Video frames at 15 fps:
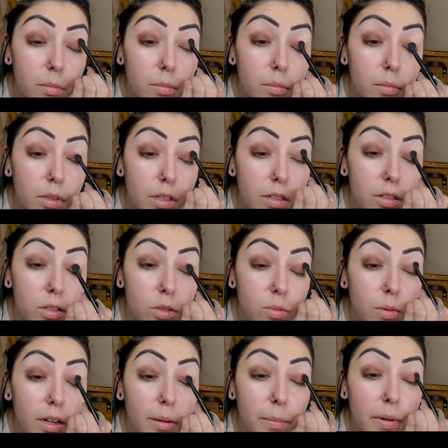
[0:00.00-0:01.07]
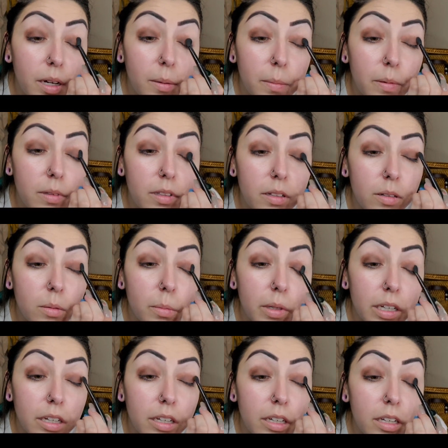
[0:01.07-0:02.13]
I'm gonna swipe up a little
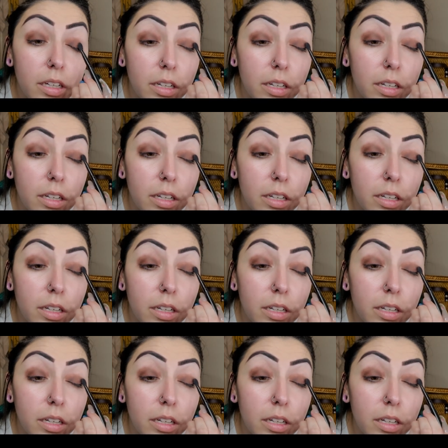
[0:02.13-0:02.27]
bit